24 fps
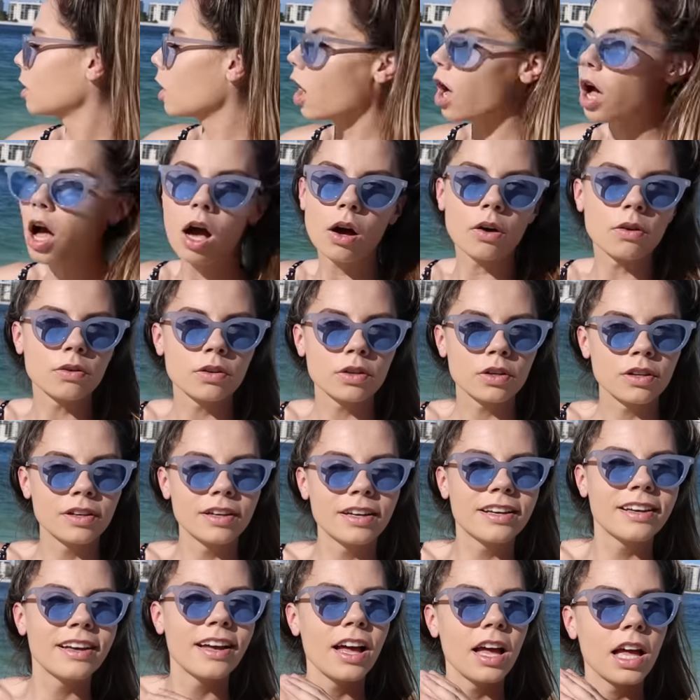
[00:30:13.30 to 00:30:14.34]
Oh,
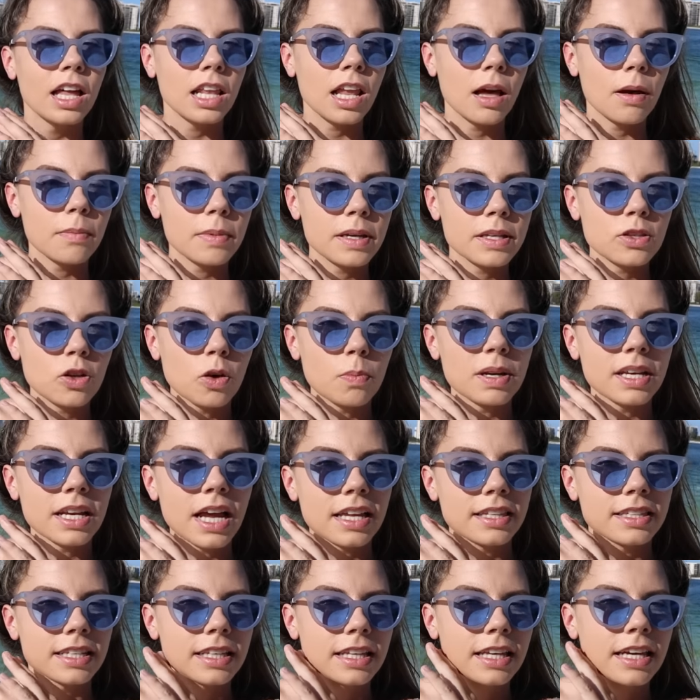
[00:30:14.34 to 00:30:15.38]
Llama told me
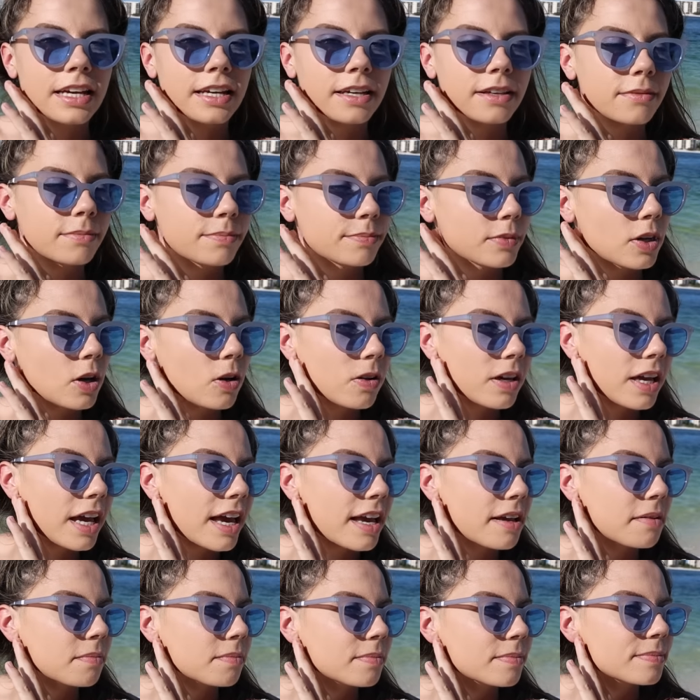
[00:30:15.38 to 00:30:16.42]
not to look.
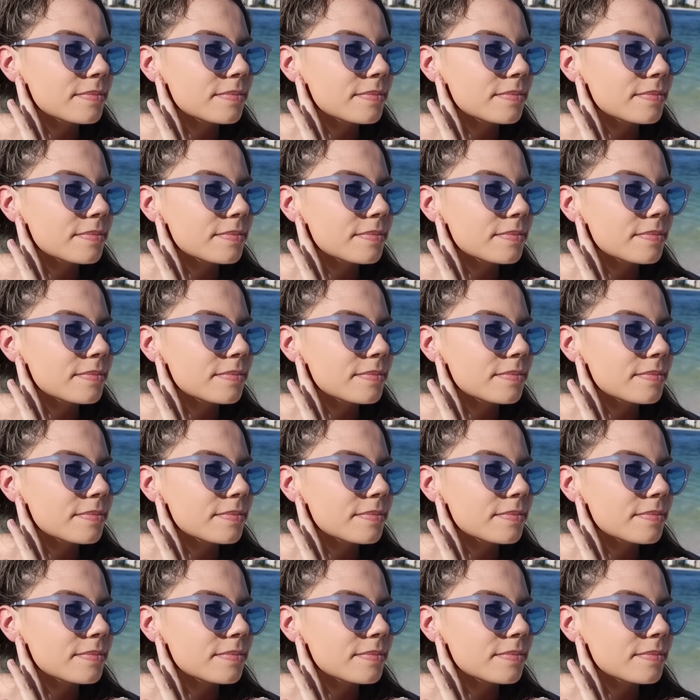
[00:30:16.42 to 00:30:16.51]
Okay.